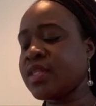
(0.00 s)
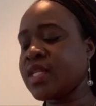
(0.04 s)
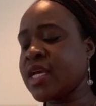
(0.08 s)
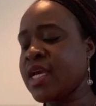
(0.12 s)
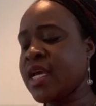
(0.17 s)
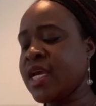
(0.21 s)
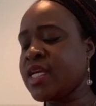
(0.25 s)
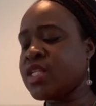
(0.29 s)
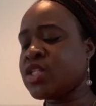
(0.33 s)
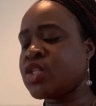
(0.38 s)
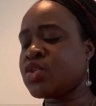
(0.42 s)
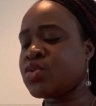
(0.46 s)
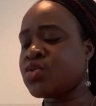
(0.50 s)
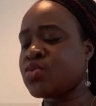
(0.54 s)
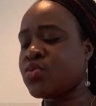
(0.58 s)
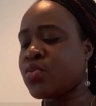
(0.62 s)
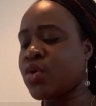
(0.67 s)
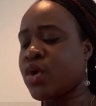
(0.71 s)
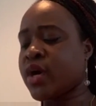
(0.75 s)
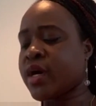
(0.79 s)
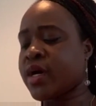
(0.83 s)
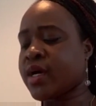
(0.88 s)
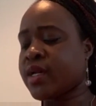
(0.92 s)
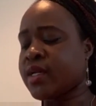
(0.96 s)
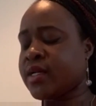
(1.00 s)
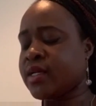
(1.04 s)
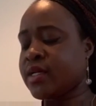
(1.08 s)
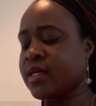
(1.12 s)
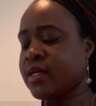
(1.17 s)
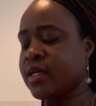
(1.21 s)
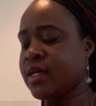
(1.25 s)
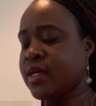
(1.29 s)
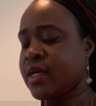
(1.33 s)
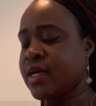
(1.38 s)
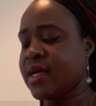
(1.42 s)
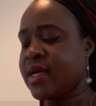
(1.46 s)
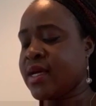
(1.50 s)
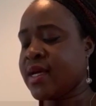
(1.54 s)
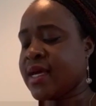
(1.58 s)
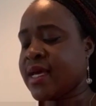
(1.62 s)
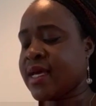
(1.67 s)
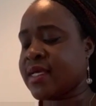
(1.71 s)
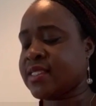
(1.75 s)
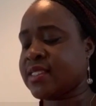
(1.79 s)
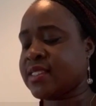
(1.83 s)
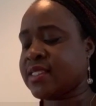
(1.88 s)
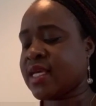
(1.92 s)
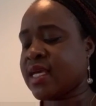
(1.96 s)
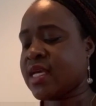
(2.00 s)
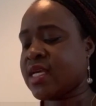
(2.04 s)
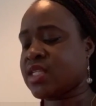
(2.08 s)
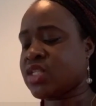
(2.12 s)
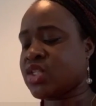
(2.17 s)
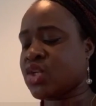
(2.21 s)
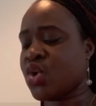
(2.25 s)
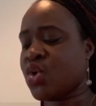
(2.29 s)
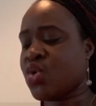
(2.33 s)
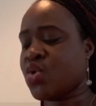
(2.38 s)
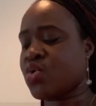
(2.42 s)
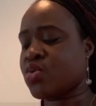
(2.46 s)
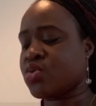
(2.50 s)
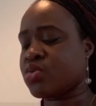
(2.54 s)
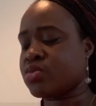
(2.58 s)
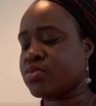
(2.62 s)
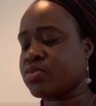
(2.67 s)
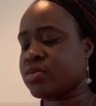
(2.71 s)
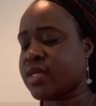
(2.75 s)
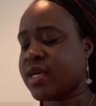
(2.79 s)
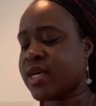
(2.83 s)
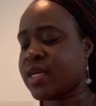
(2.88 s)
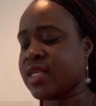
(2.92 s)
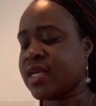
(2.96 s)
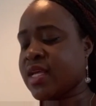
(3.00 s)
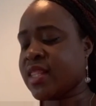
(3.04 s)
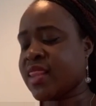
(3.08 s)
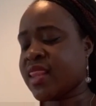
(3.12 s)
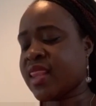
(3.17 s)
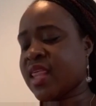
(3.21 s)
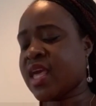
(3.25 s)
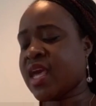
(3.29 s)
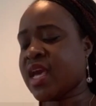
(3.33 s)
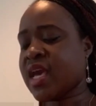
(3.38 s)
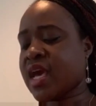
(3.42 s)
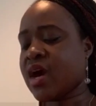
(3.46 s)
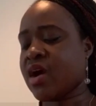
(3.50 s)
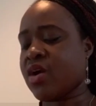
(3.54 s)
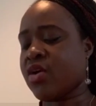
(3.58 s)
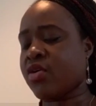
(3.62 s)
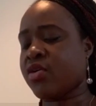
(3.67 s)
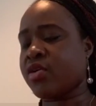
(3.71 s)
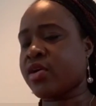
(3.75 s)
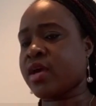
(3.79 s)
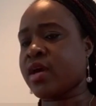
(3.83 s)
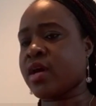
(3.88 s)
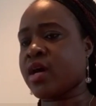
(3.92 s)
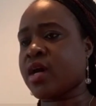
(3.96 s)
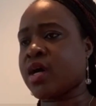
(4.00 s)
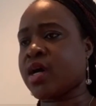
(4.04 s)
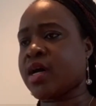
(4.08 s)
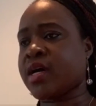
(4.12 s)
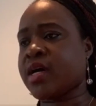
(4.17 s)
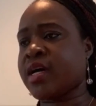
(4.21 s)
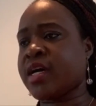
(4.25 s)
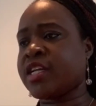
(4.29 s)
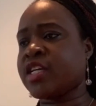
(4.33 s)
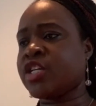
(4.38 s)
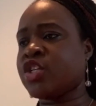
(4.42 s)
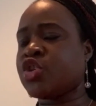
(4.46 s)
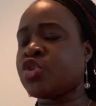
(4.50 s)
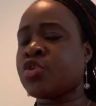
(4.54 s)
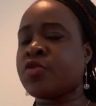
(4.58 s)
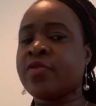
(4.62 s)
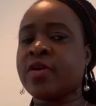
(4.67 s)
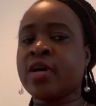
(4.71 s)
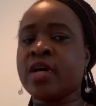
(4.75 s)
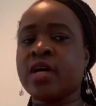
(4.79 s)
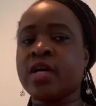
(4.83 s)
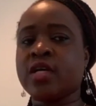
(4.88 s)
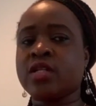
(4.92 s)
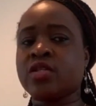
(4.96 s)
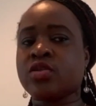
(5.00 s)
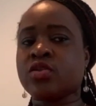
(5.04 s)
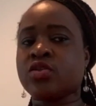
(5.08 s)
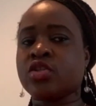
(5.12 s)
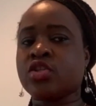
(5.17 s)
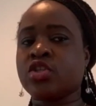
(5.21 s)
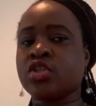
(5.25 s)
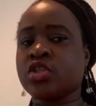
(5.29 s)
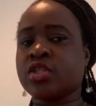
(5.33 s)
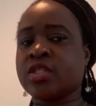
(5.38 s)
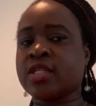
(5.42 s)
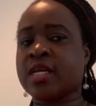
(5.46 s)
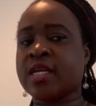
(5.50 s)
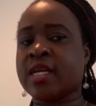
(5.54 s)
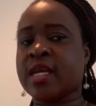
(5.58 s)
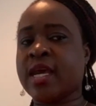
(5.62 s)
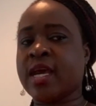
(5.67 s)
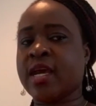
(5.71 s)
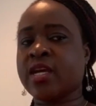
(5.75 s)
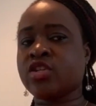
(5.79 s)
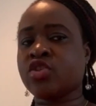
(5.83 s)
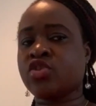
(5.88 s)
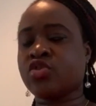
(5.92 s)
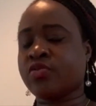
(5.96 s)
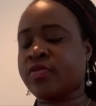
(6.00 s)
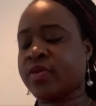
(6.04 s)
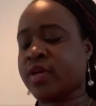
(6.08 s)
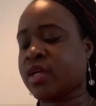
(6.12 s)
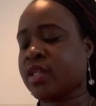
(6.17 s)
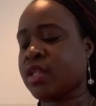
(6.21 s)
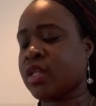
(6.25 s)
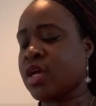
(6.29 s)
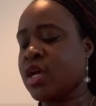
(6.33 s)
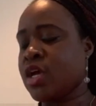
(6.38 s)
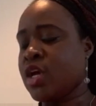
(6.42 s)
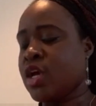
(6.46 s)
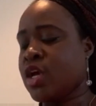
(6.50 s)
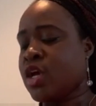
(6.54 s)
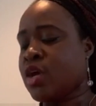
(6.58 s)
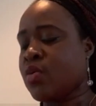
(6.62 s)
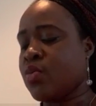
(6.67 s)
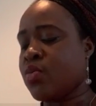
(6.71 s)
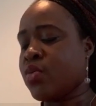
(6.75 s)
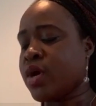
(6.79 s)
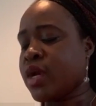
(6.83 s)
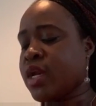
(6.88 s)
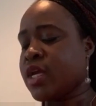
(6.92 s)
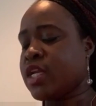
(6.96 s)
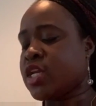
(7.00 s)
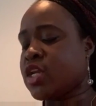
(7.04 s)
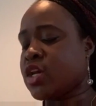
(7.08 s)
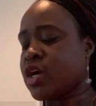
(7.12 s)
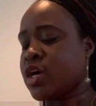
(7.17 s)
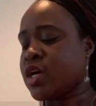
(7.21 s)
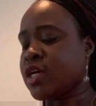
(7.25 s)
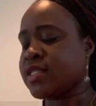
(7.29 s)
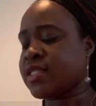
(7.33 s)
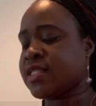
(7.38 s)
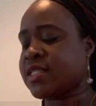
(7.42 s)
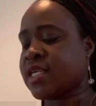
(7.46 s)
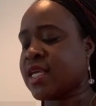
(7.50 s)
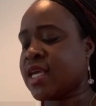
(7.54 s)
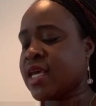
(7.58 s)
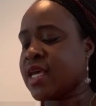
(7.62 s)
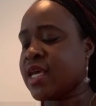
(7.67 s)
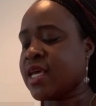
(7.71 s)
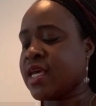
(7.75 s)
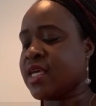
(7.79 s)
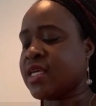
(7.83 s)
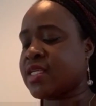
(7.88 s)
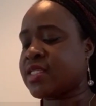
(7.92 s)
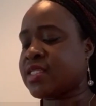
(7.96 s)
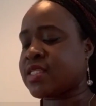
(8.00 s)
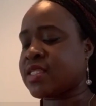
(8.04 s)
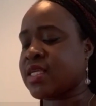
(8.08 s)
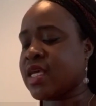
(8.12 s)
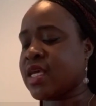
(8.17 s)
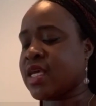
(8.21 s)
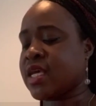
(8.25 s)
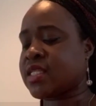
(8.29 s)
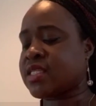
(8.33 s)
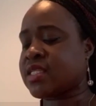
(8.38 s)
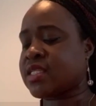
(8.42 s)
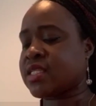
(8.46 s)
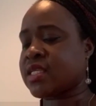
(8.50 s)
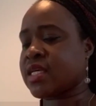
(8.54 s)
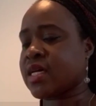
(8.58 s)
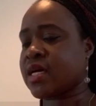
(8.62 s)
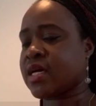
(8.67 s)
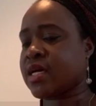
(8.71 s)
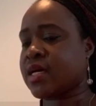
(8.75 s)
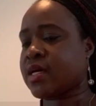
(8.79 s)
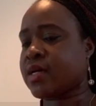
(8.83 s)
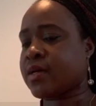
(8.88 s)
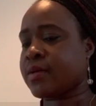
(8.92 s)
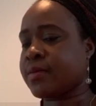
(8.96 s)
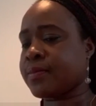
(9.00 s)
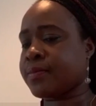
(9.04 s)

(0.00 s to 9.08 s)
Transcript: into one and says oh you're a thinker or you're an introvert or just an extrovert what it does is it um,